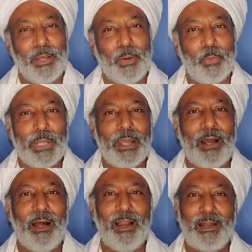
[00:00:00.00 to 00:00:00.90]
we
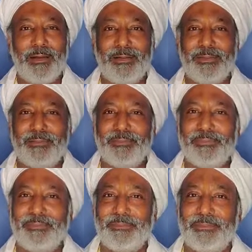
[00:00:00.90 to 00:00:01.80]
are
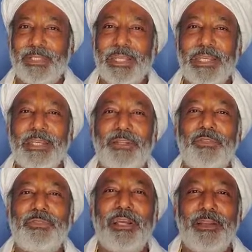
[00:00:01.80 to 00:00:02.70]
the inner
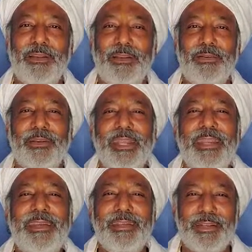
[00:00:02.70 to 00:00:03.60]
sun,
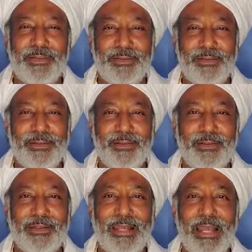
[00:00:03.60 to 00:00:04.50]
radiant
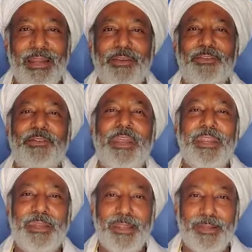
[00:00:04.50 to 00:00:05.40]
and
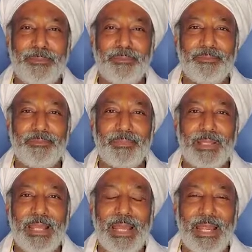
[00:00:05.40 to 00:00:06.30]
shining,
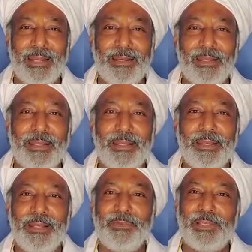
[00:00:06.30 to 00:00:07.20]
and
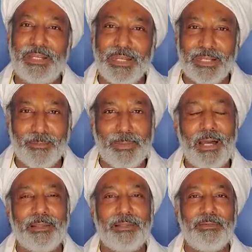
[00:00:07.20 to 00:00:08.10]
setting the
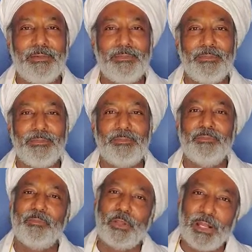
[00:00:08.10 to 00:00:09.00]
path
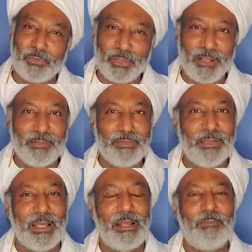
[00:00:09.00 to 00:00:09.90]
for ourselves
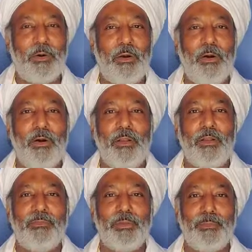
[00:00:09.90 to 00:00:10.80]
and for all
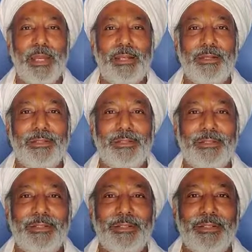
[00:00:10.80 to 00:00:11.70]
of humanity.
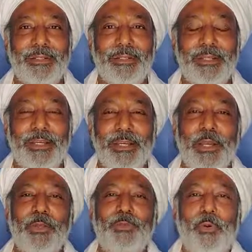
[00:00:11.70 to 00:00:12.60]

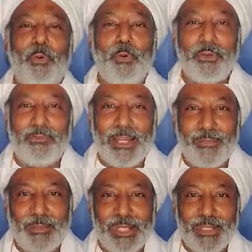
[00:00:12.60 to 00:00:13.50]
So, divine
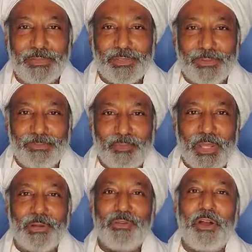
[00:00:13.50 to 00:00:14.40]
beings,
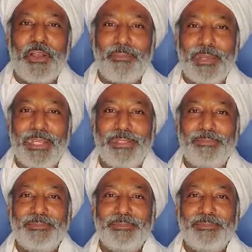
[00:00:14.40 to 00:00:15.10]
join me